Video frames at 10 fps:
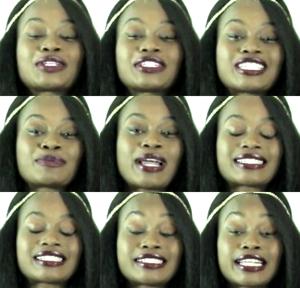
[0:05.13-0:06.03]
Twitter this
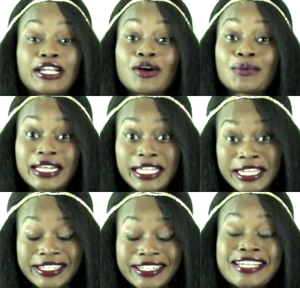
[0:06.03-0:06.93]
past Sunday going
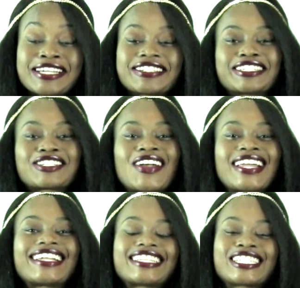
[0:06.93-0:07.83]
in. So let's go
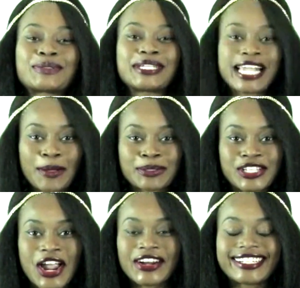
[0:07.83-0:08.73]
ahead and get this recap
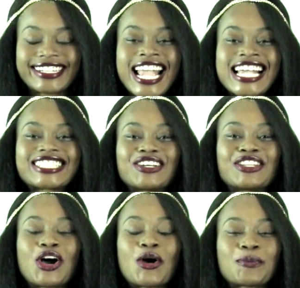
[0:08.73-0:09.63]
started. So
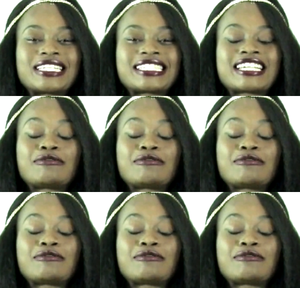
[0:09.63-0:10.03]
in the opening